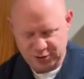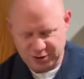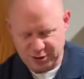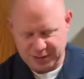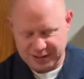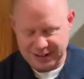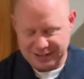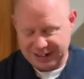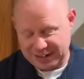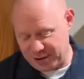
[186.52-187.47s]
just because I was
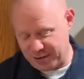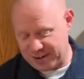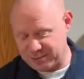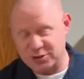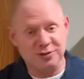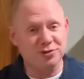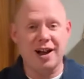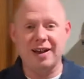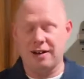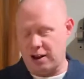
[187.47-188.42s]
like, you know what, I'm just gonna try
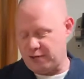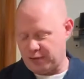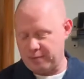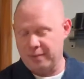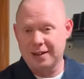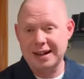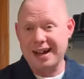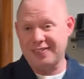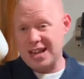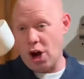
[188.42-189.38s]
on all of them.
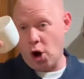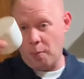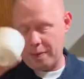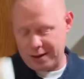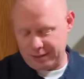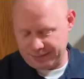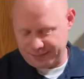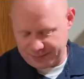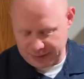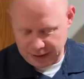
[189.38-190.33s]
Got the open,
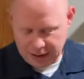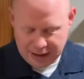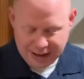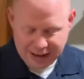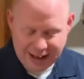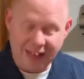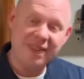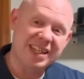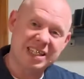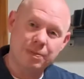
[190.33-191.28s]
got
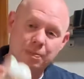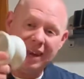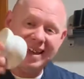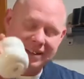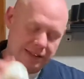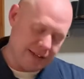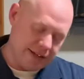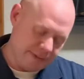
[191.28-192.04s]
the split,